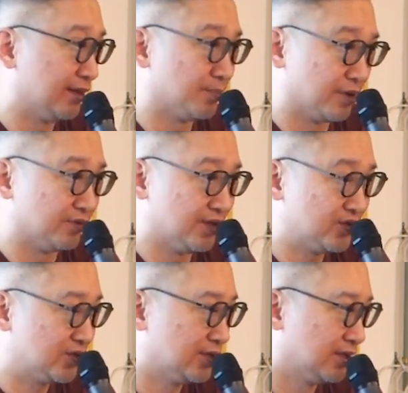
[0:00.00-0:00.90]
about
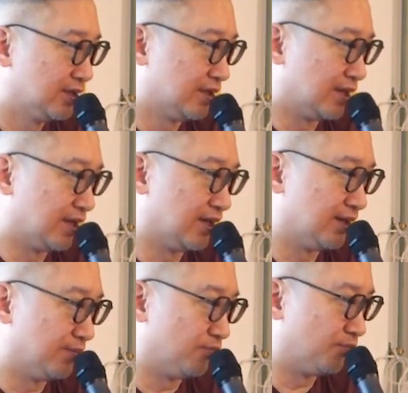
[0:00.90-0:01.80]
this.
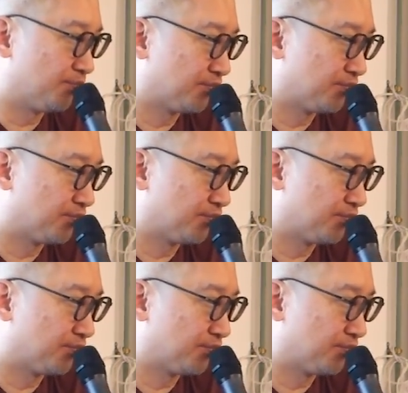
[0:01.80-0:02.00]
Um,